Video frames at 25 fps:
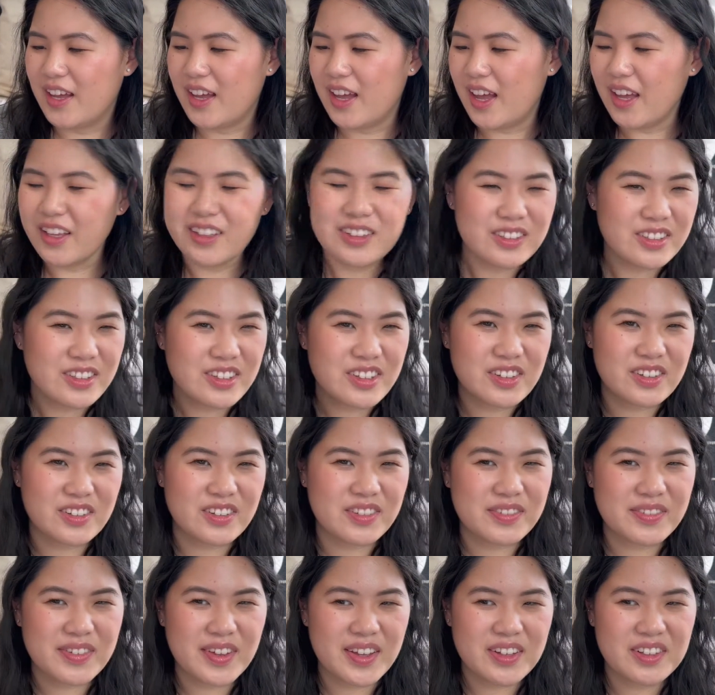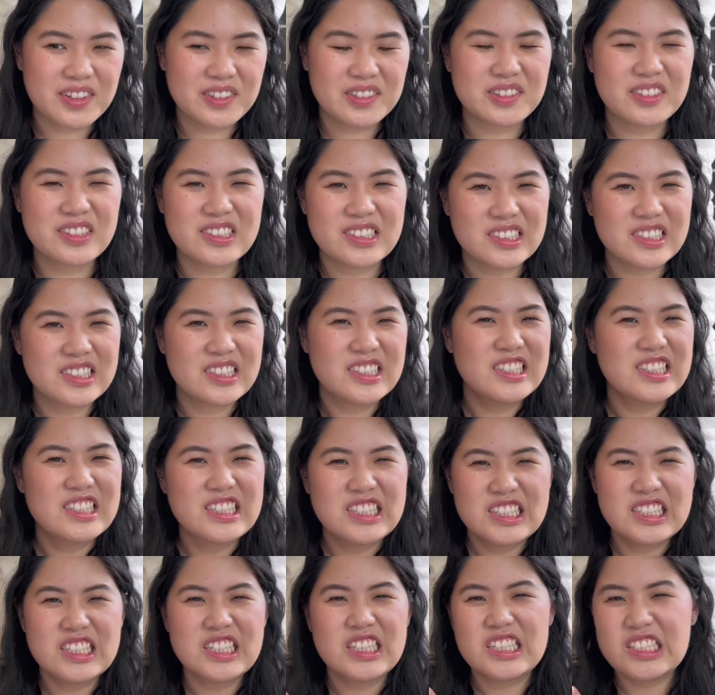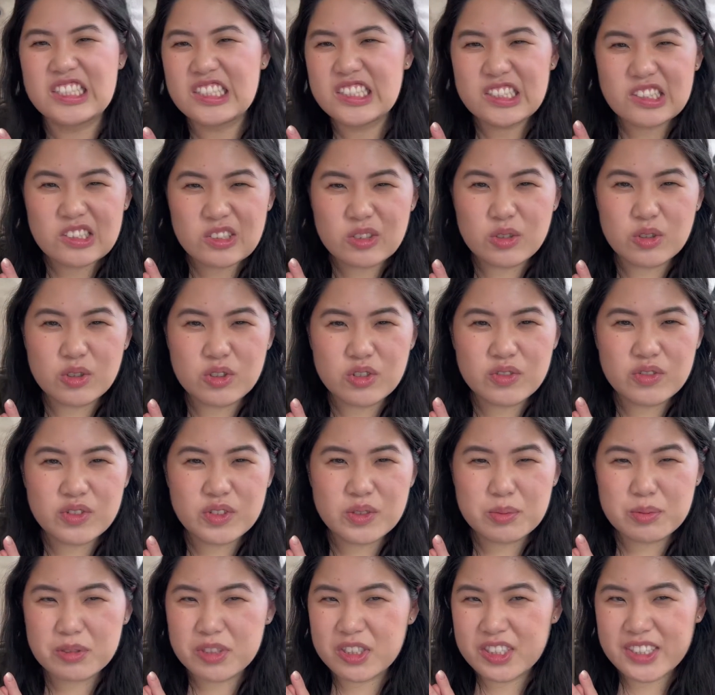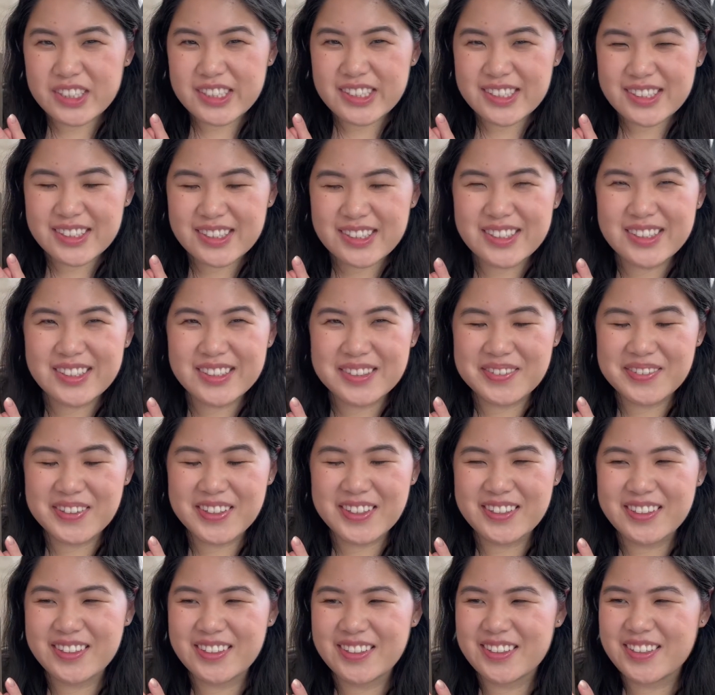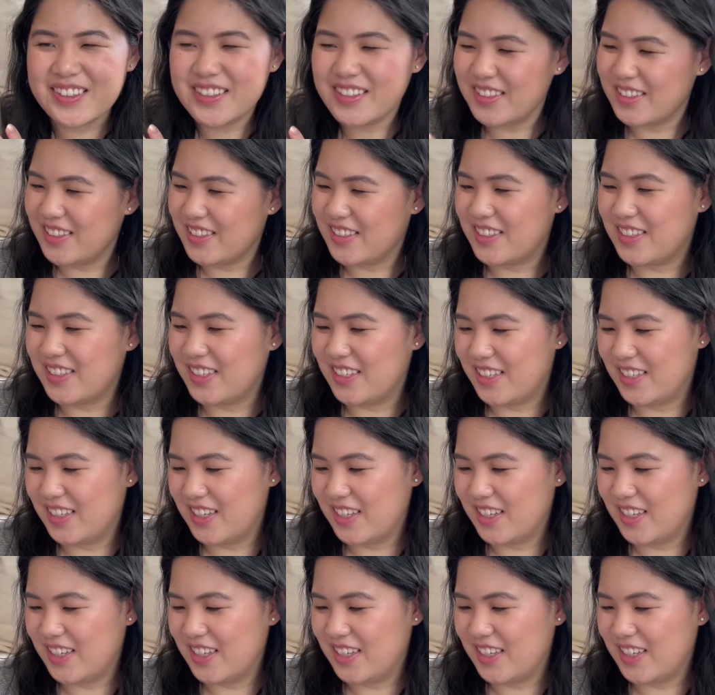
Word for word: I don't know, it felt a little overpriced, to be honest.